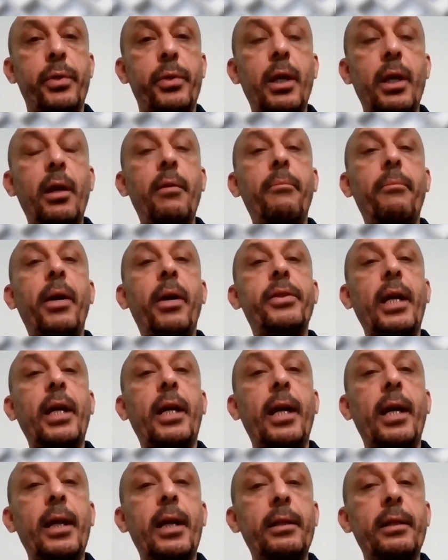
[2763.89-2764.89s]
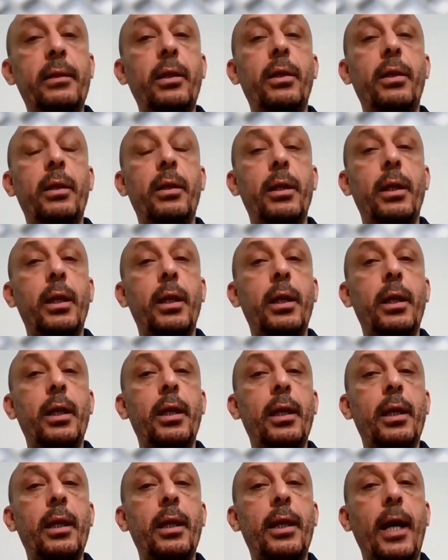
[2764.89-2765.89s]
But the current
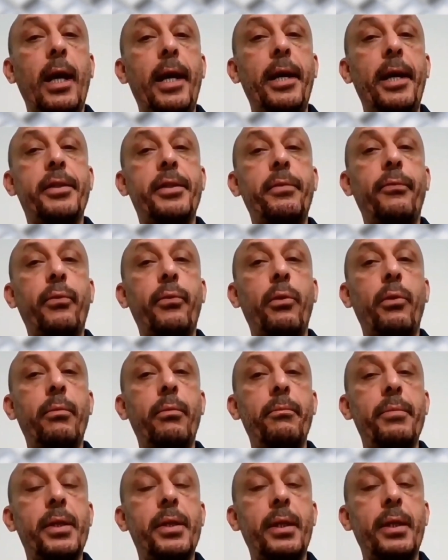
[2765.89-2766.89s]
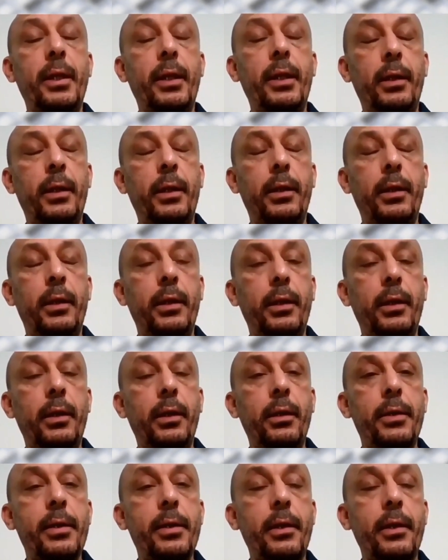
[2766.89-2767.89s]
guides from the
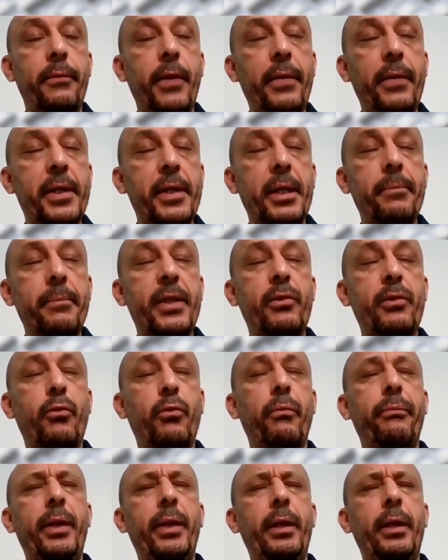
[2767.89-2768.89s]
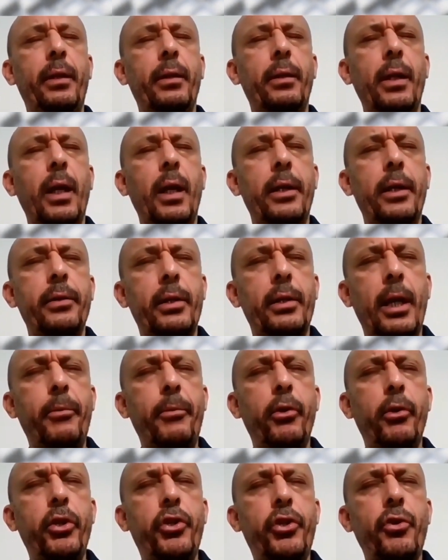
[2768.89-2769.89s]
surviving samples convene and
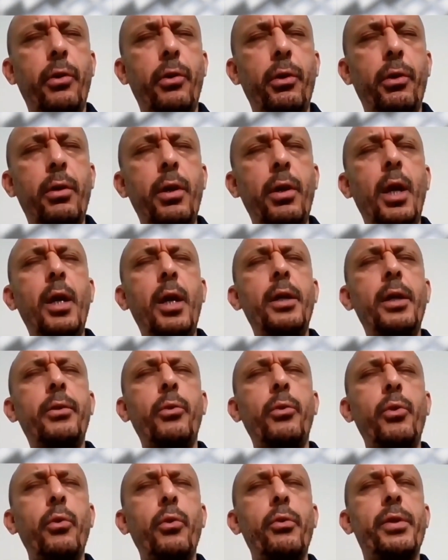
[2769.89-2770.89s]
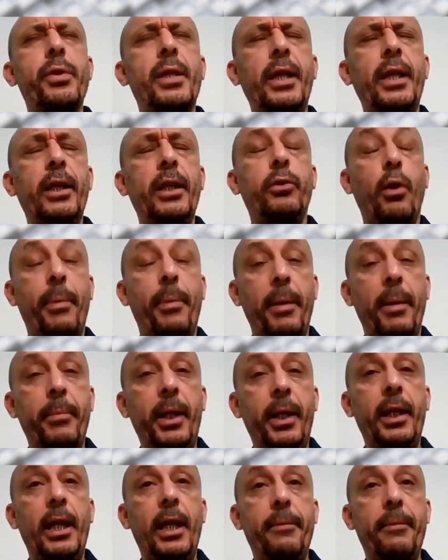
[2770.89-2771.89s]
WHO to use the dopamine
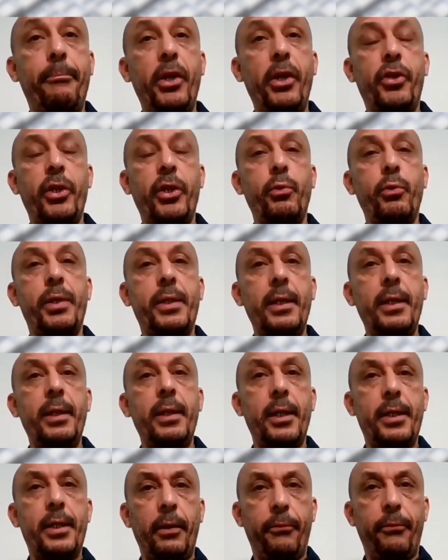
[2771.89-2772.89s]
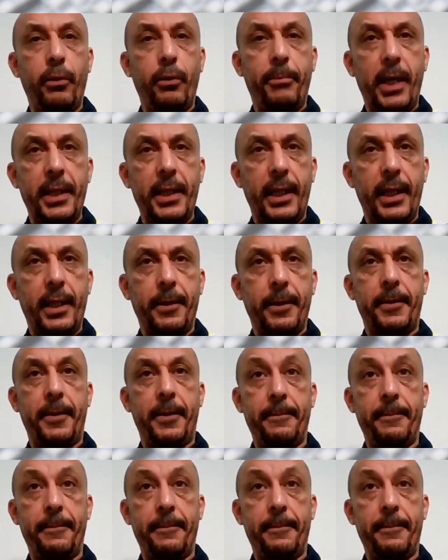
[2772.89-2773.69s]
in patient with tendency for bradycardia.